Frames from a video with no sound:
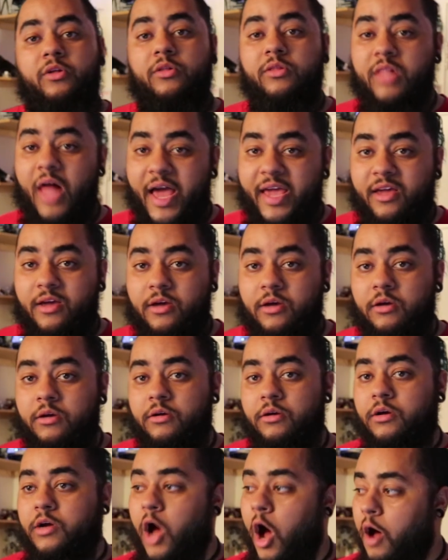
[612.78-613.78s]
Like,
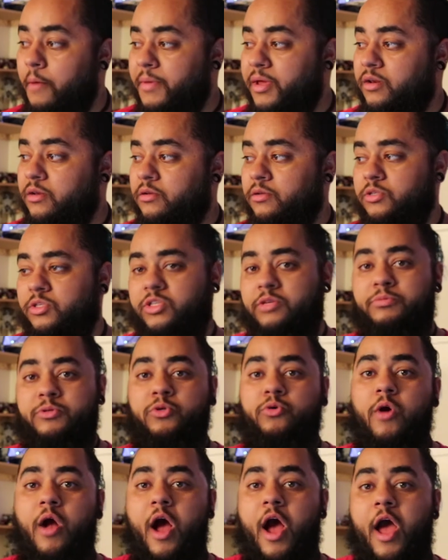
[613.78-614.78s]
comment,
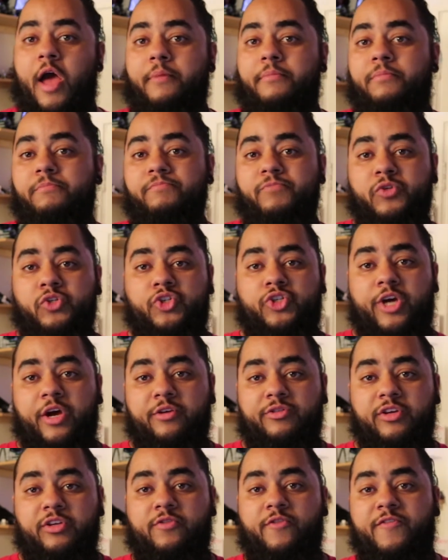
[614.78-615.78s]
subscribe,
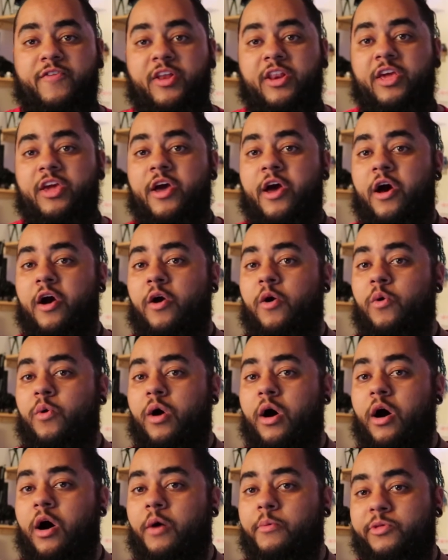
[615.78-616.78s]
share this
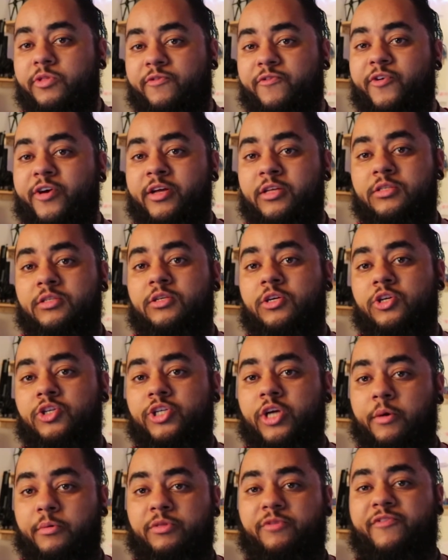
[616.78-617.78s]
video with your friends,
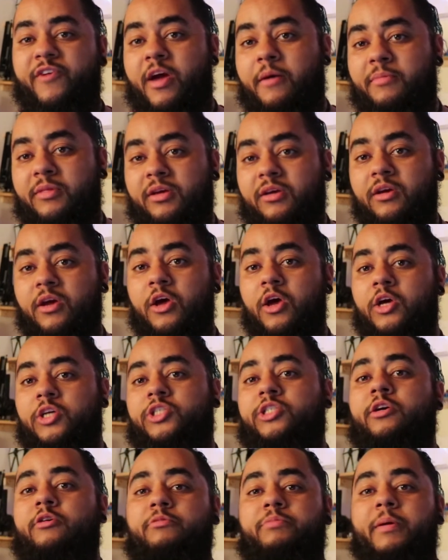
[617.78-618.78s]
share with your family,
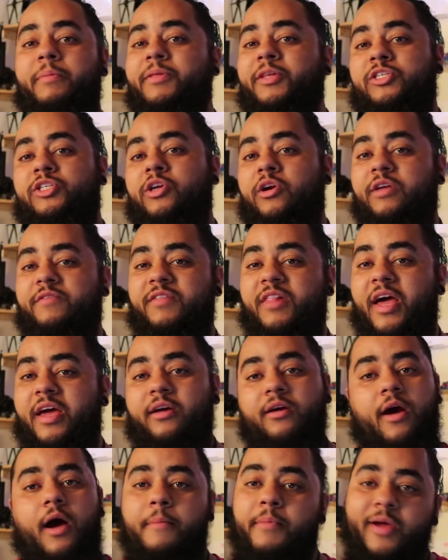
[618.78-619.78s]
share with people that you don't even
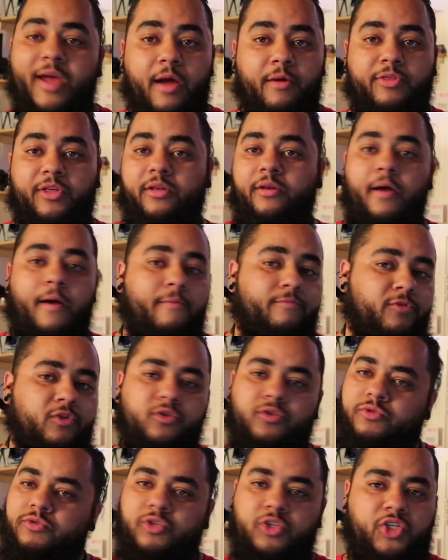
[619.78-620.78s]
like. I'm okay with it.
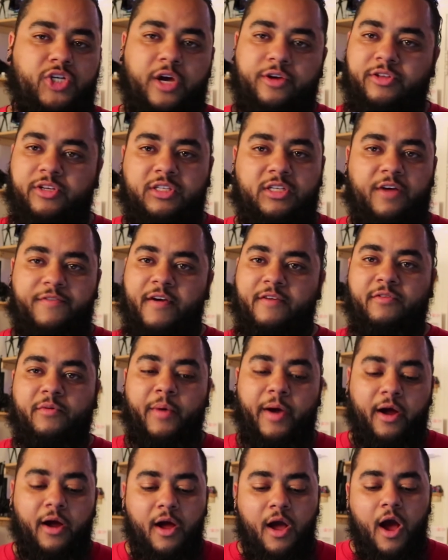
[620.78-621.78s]
Just share this stuff
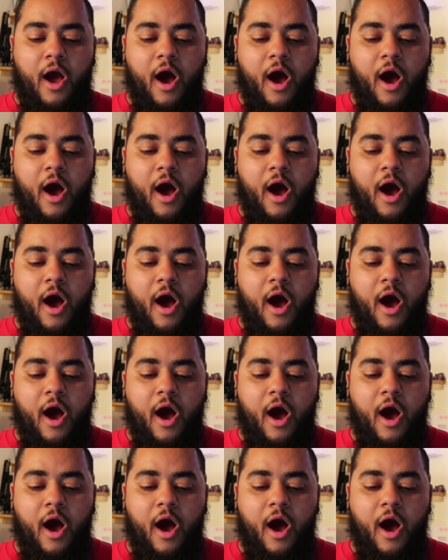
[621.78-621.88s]
everywhere.